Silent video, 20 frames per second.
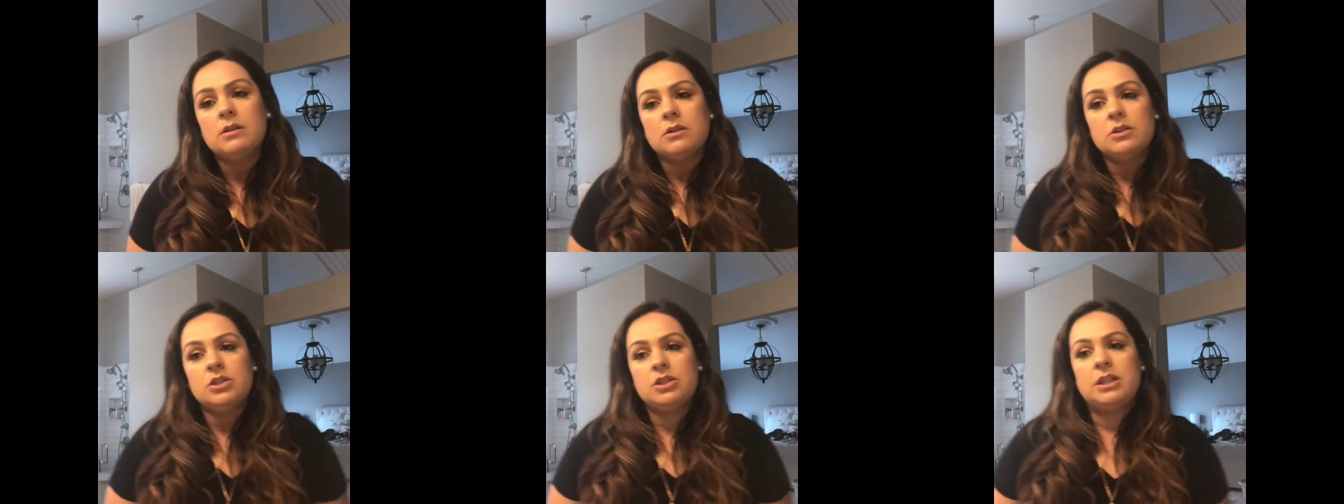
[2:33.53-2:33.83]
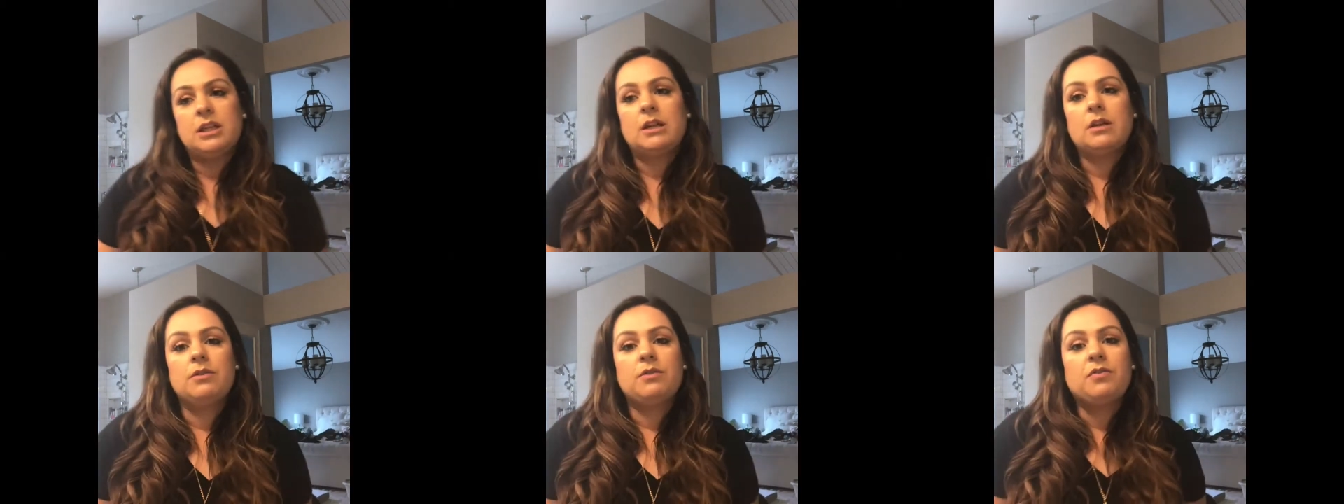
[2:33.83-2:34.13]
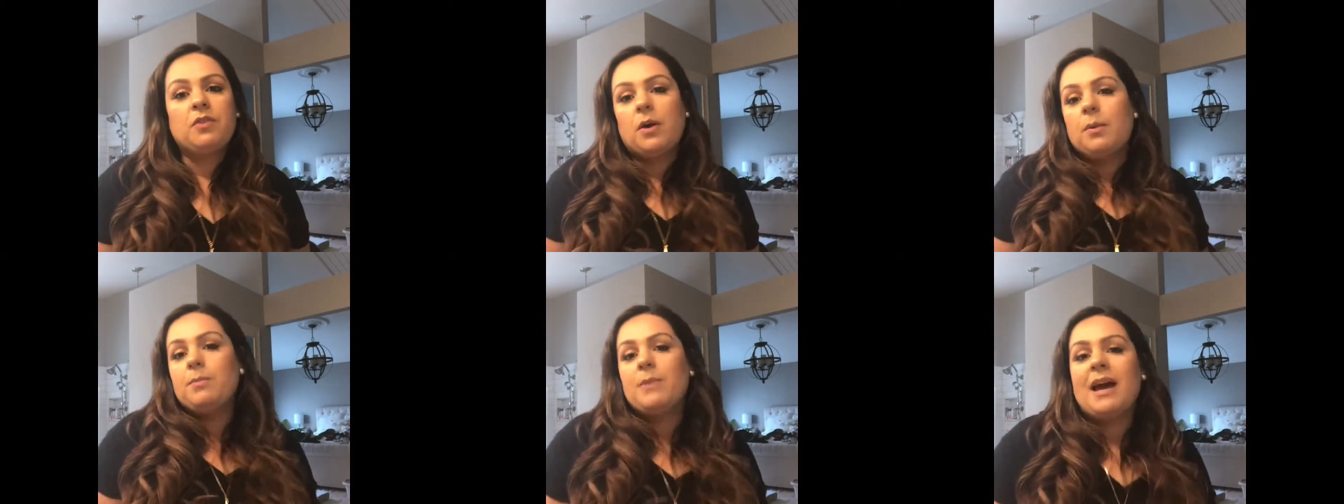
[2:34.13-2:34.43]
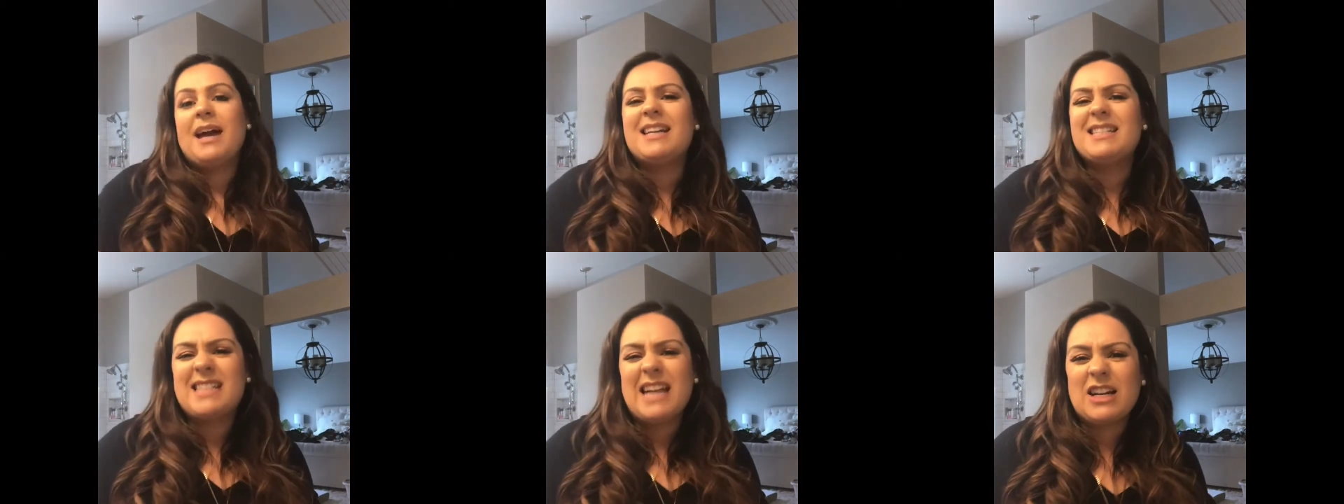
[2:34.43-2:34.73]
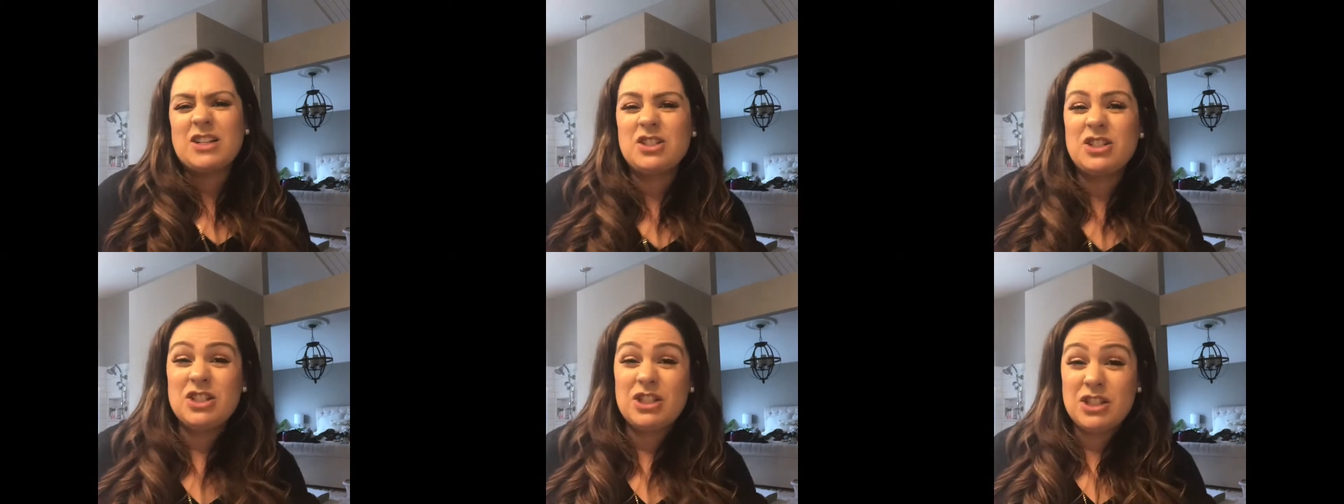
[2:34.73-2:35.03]
she confirmed that it's
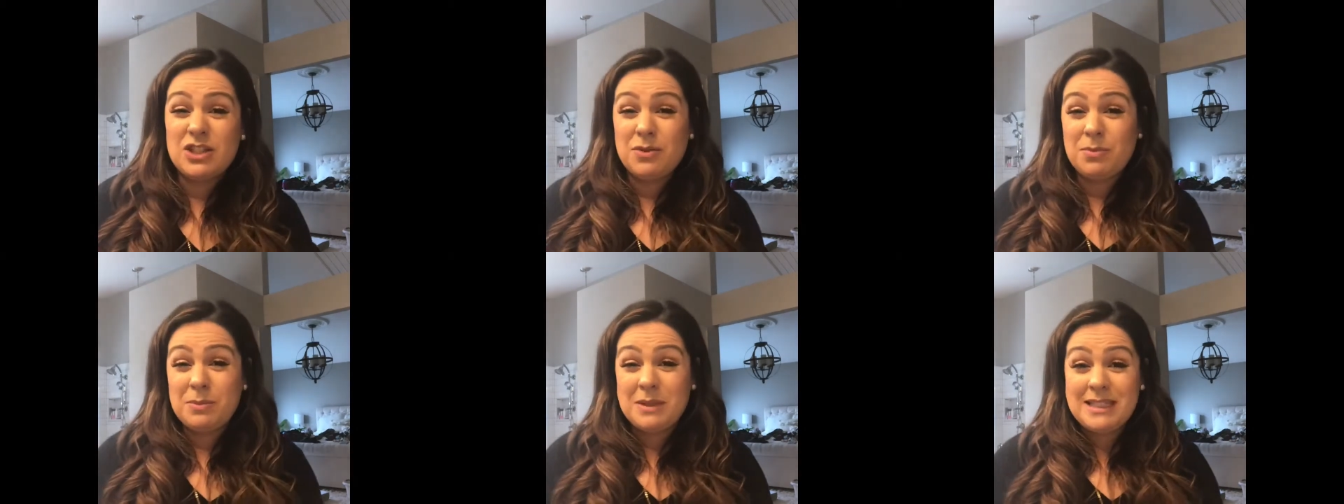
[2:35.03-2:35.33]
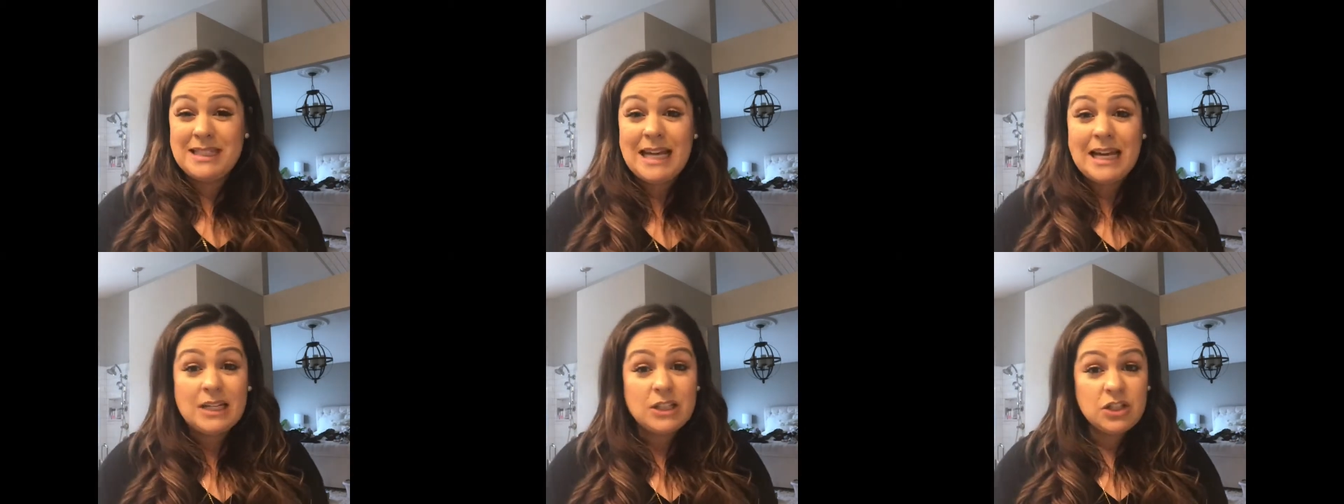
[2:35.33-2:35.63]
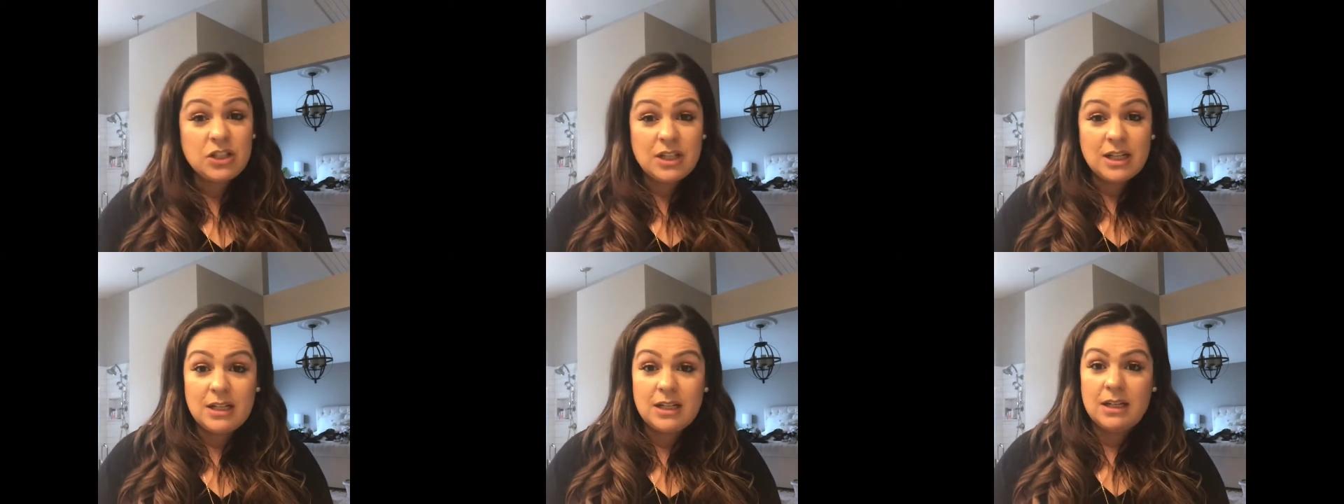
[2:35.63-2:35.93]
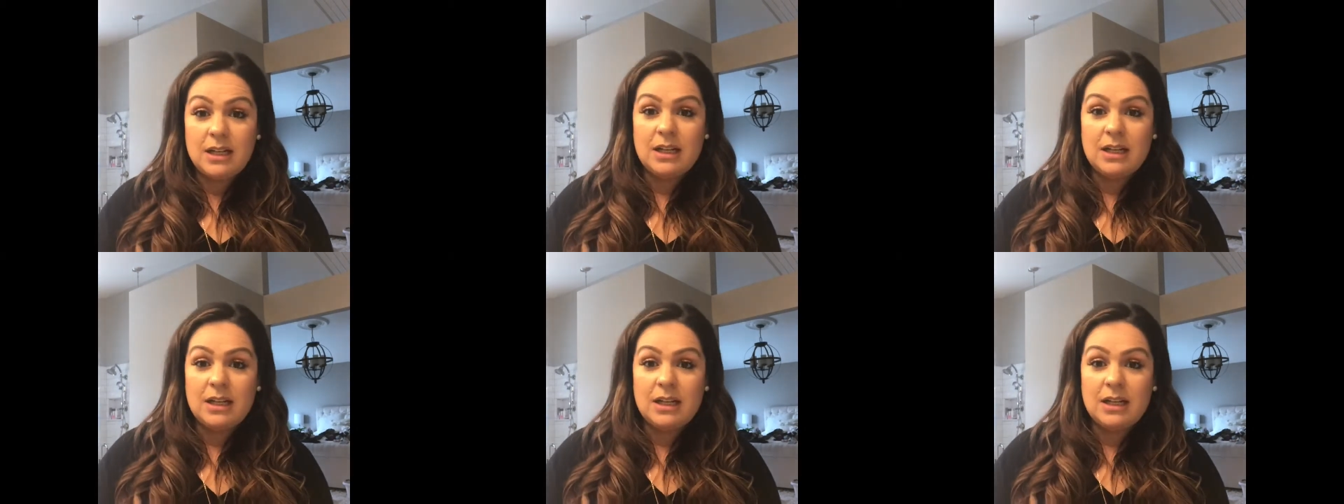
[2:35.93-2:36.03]
actually just from the tension.